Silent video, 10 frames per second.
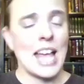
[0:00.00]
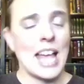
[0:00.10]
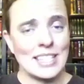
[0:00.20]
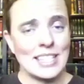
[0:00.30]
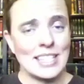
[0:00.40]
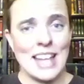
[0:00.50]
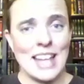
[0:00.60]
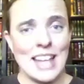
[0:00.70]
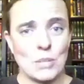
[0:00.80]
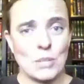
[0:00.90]

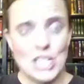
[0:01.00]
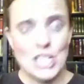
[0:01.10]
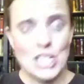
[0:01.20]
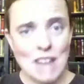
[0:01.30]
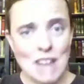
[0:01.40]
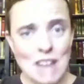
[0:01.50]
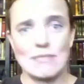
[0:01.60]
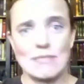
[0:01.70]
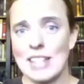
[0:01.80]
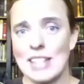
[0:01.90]
hesitate to reach out.
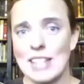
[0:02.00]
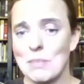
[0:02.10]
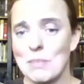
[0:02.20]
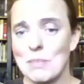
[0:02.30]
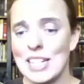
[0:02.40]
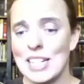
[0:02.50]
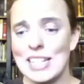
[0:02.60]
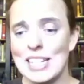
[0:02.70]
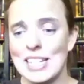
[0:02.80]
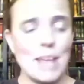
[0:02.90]
Send me
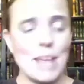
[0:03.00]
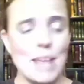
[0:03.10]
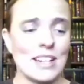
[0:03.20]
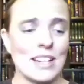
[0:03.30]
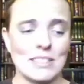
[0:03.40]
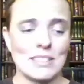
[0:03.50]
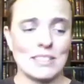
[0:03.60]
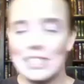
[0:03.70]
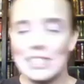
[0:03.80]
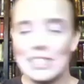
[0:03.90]
an email,
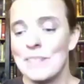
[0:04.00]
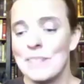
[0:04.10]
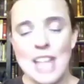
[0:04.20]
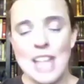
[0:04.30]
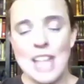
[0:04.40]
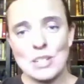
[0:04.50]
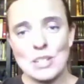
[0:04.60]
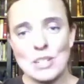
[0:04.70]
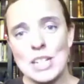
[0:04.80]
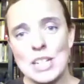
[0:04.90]

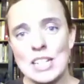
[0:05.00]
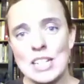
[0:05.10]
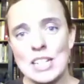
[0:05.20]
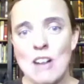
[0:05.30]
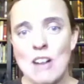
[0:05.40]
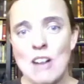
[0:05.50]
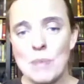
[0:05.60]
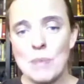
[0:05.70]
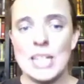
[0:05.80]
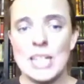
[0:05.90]
text me,
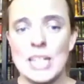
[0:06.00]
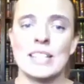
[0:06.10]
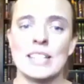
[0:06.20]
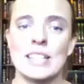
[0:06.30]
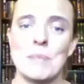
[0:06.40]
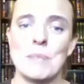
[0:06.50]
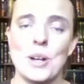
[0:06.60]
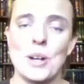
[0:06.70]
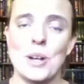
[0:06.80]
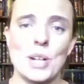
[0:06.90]
call me, let me
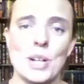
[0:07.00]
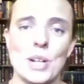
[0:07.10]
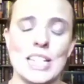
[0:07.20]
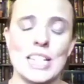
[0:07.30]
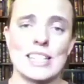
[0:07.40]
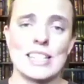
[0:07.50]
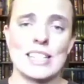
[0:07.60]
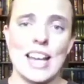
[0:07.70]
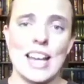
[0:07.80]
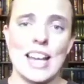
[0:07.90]
know where you're getting
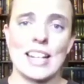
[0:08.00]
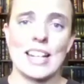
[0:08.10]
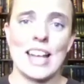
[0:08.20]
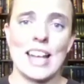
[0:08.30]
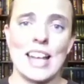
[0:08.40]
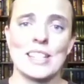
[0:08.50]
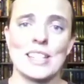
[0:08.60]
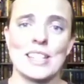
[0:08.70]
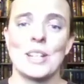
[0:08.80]
stuck, and